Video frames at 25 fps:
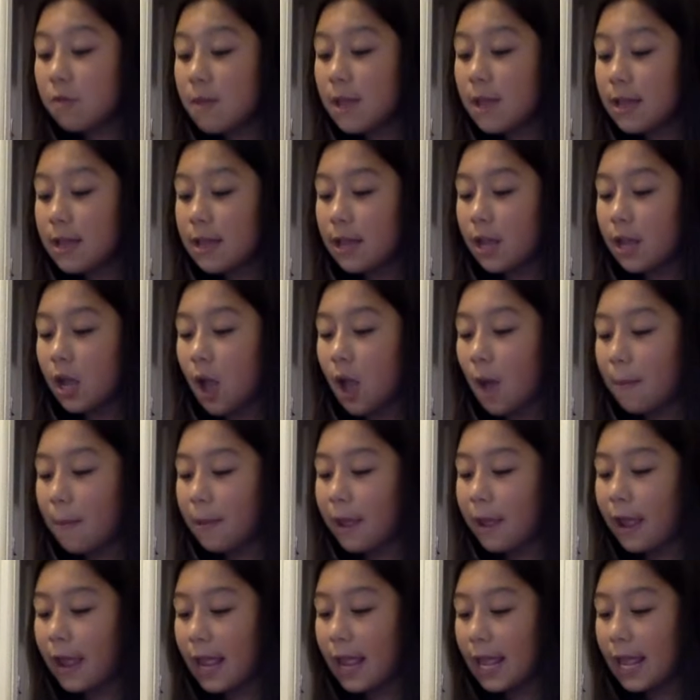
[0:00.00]
making
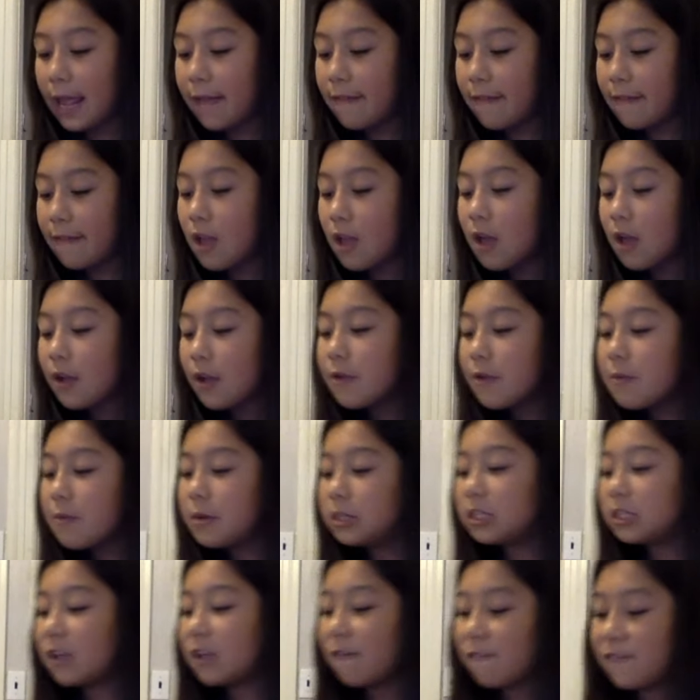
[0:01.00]
cupcakes, you
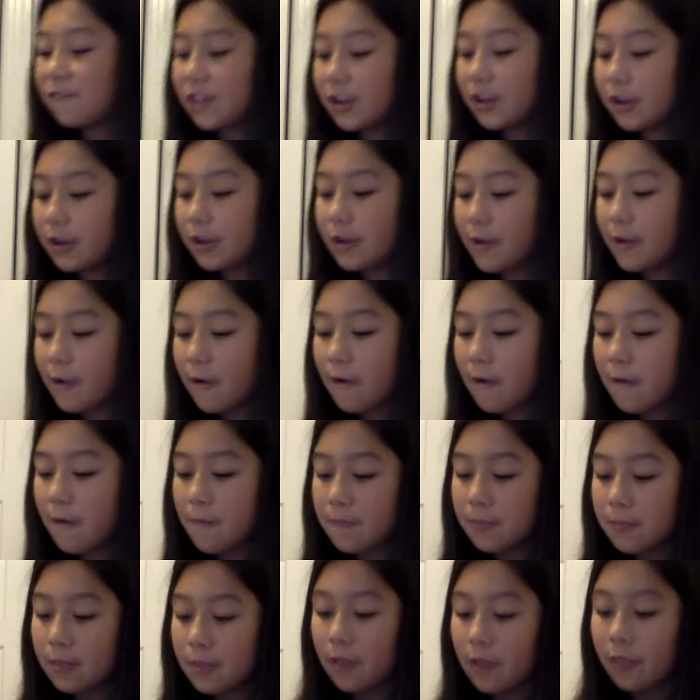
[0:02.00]
want to fill
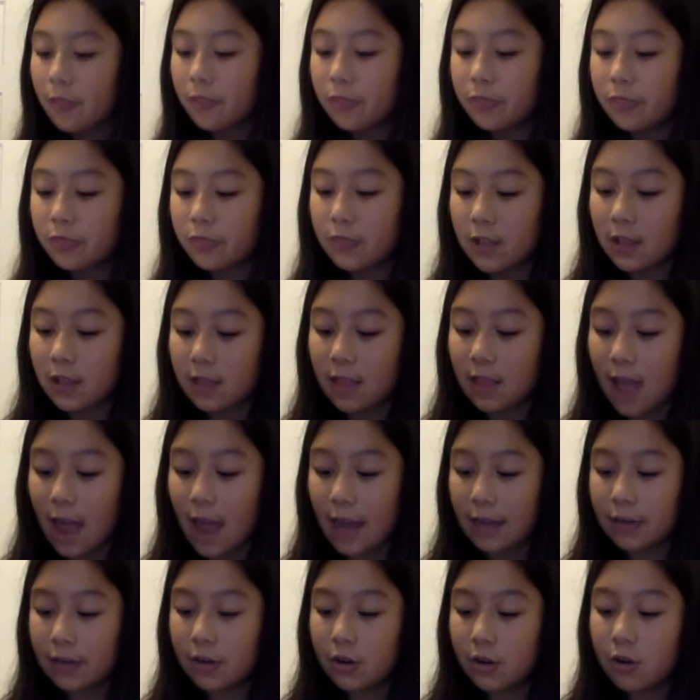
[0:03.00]
the
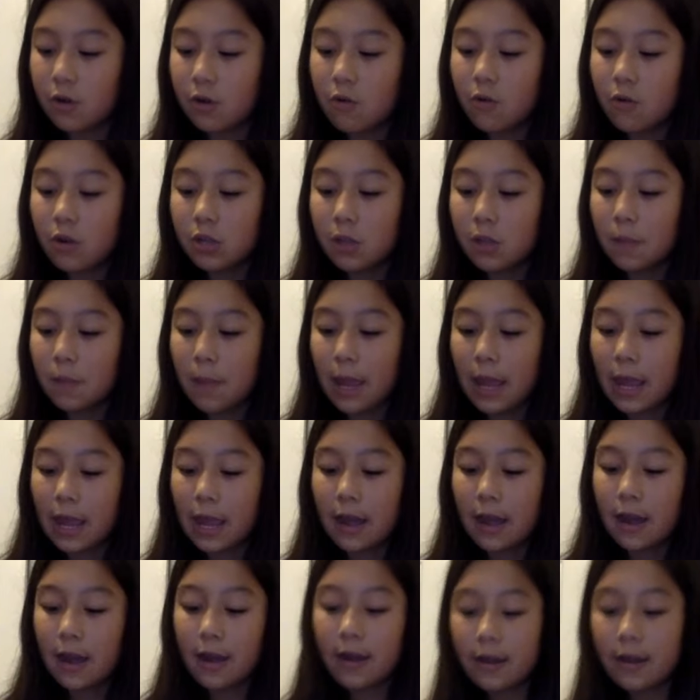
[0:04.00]
liner or the
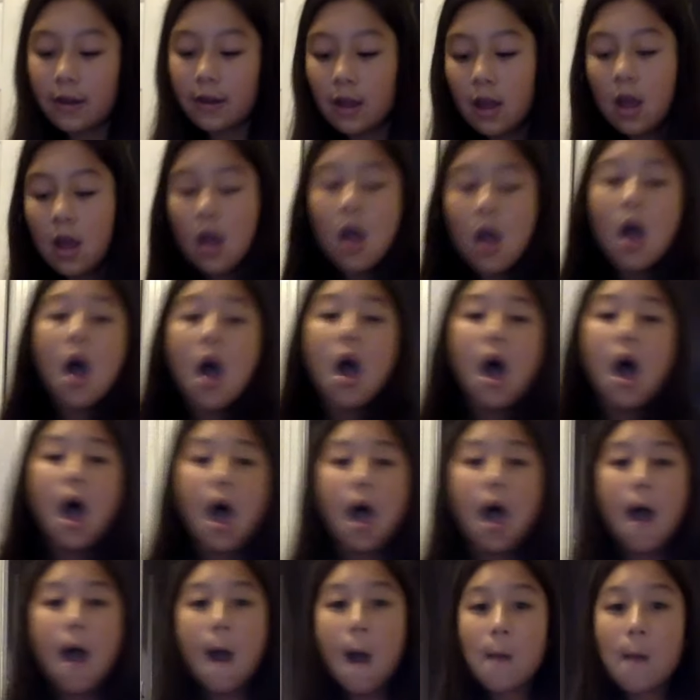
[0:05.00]
pan
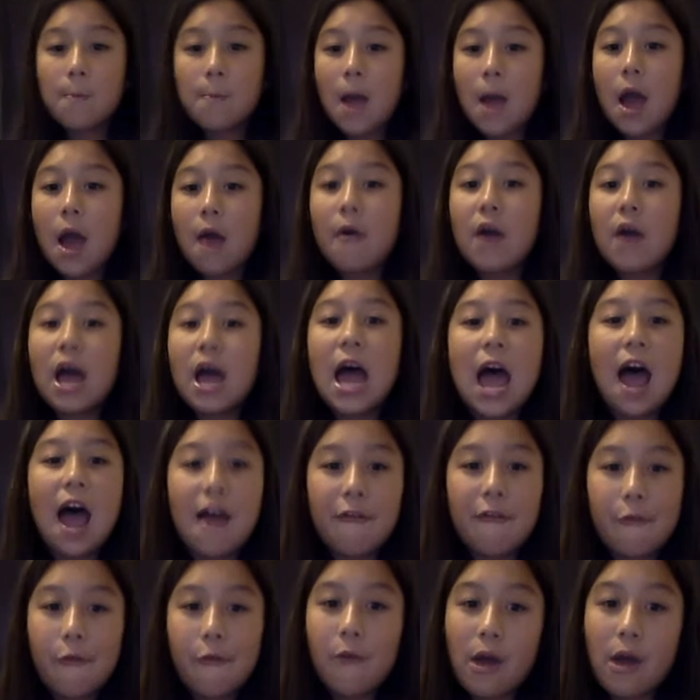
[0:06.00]
about
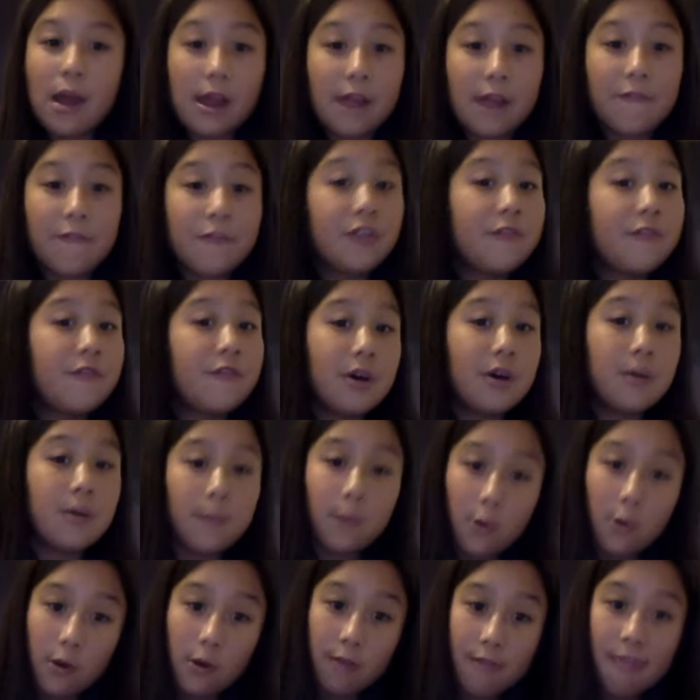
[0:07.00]
halfway. If you fill
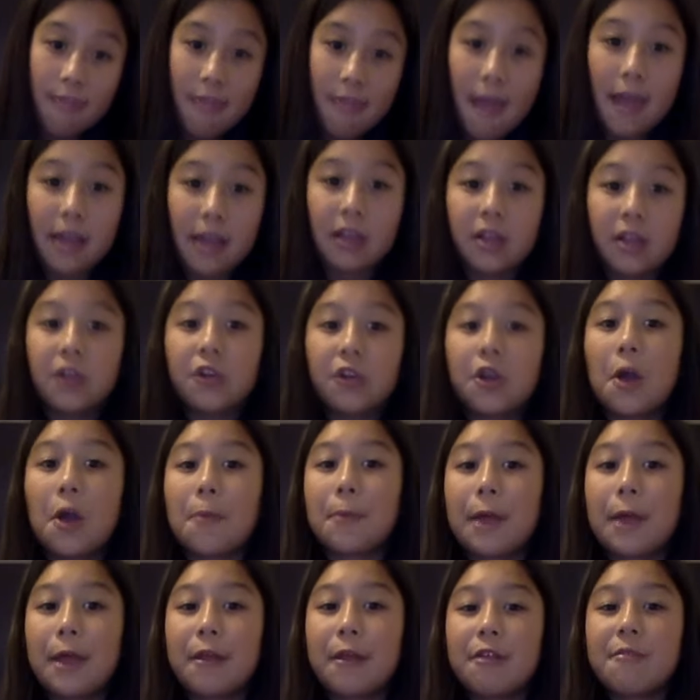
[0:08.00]
more than that, your
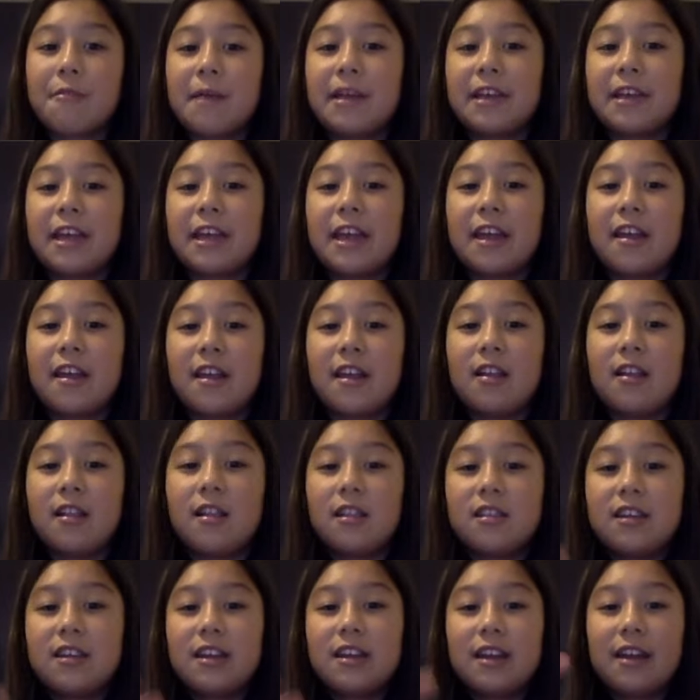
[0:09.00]
cupcakes might get a
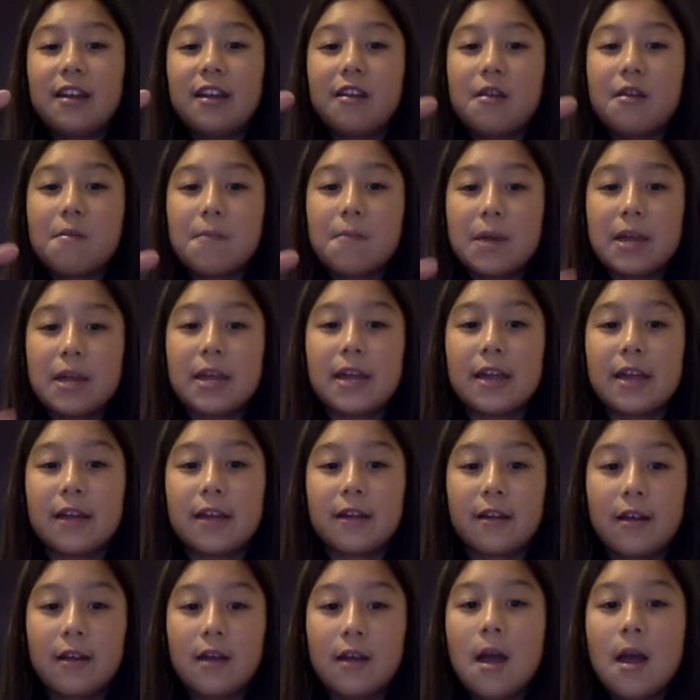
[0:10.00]
little big.
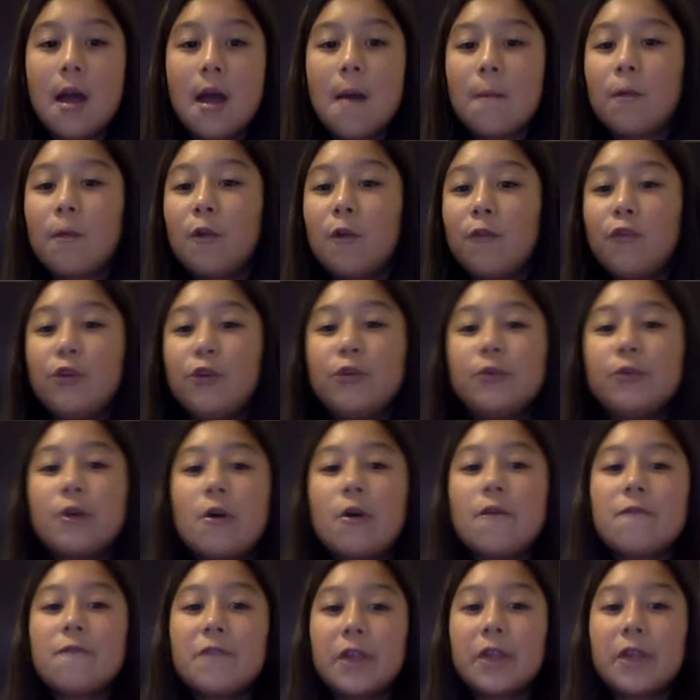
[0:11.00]
But if you don't